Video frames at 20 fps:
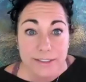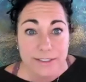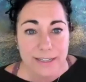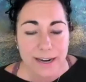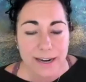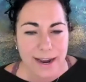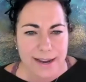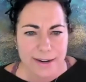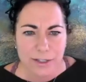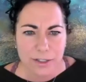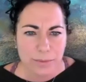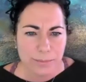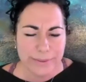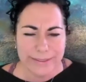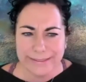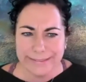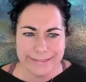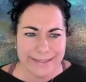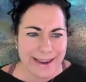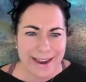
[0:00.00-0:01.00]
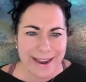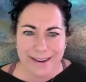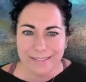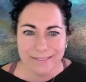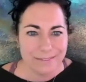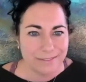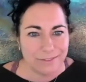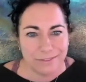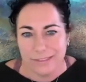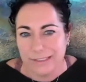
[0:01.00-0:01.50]
title, but not
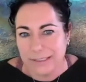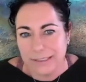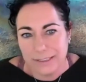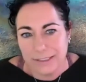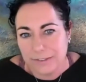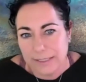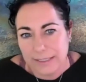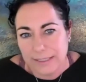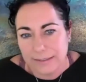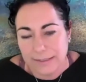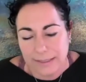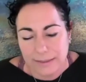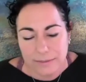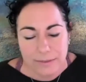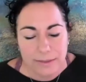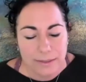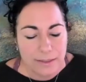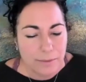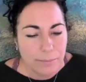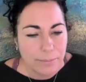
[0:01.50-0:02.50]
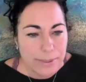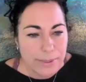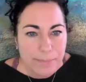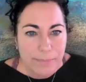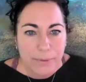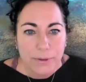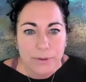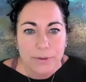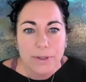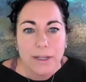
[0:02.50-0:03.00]
really directing
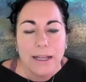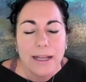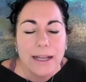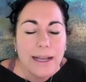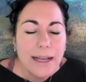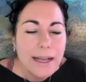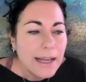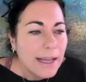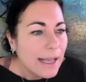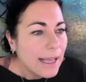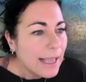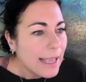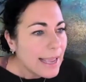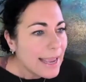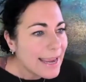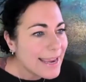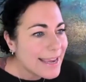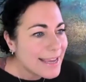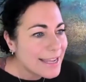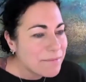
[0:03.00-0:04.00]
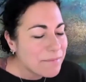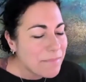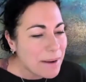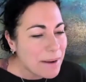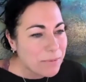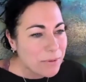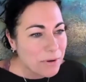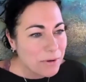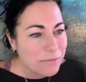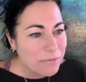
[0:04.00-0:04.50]
people. And my
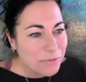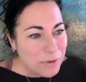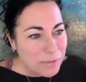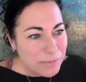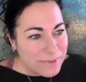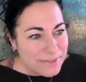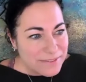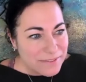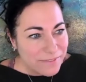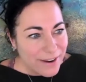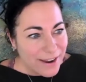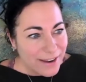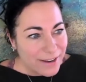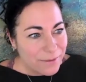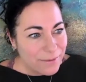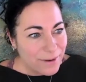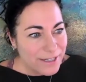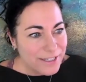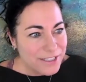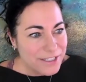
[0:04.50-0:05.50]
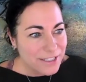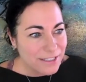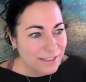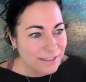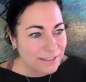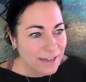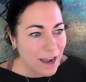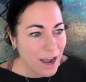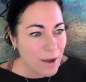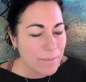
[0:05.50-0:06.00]
performance evaluation
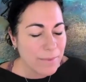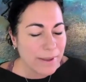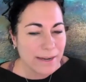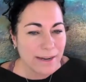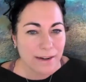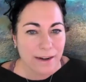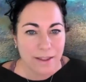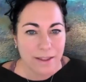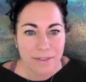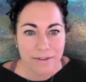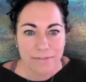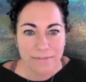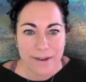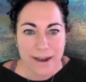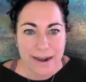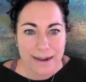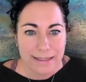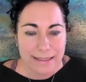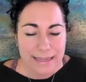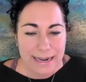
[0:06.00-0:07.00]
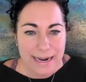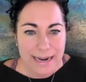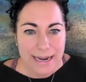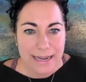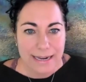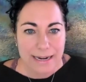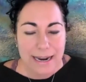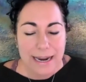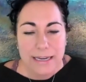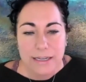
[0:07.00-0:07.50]
commented on the fact
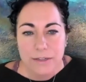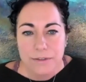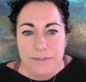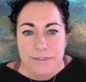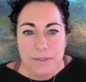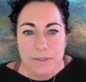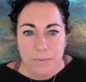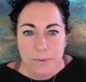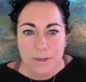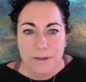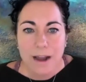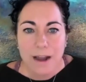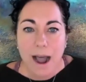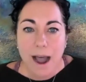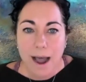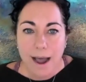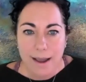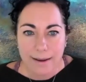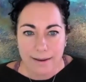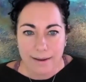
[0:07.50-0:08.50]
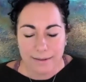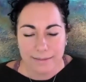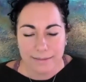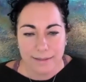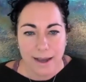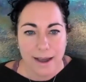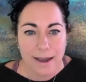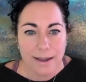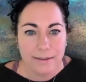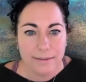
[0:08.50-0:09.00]
that I use the word I a
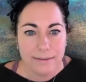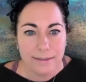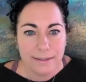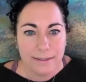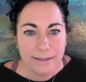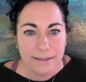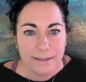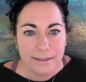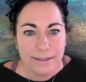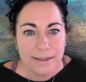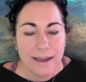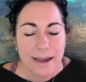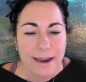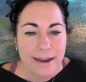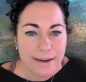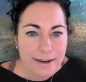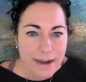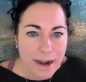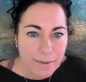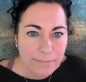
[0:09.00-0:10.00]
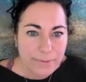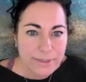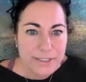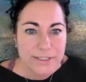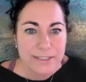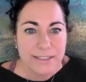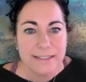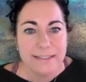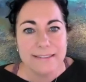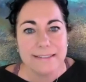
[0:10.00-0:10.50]
lot. I accomplish
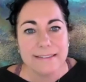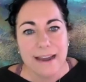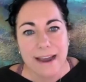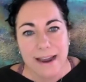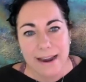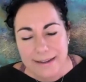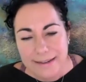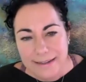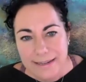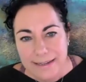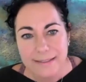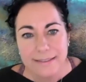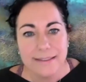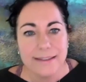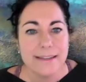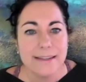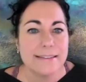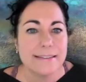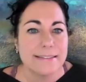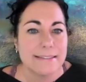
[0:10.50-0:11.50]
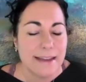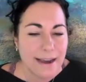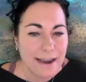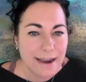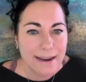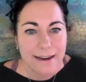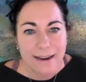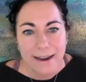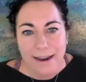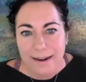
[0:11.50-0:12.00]
this, I need this,
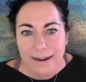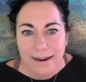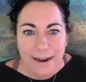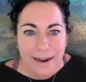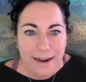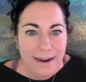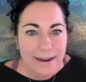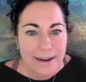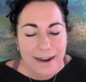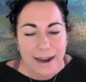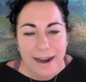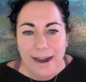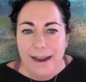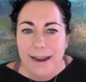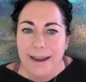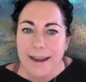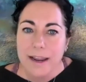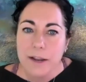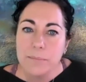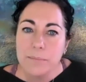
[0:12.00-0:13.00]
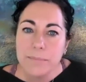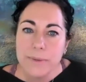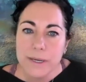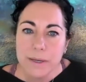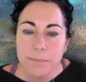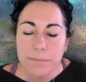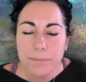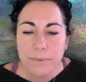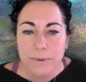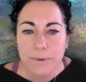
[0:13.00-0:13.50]
I, and
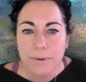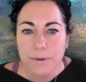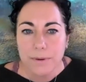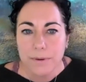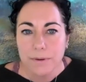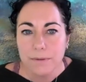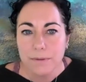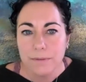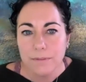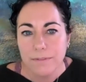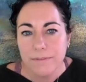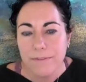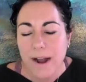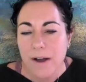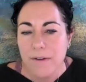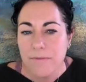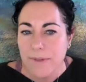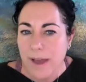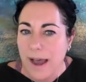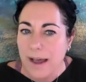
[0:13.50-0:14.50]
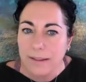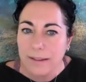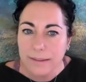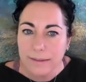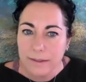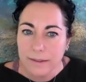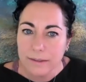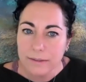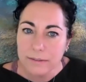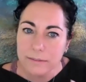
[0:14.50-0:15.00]
people found that a
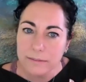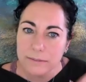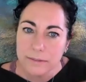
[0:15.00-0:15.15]
little